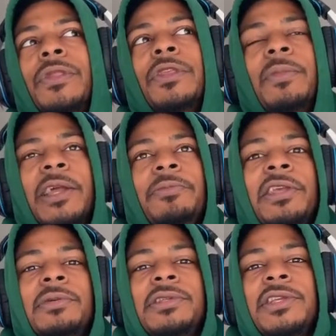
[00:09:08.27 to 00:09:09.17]
You might be
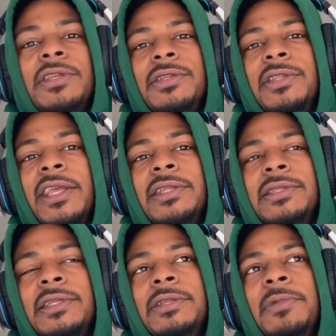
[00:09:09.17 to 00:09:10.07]
able to change the dating
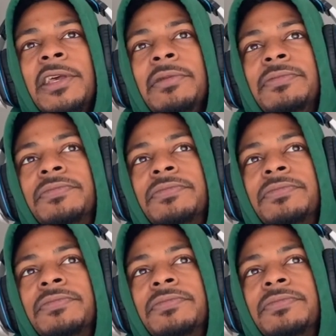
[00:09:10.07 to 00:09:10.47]
scene, man.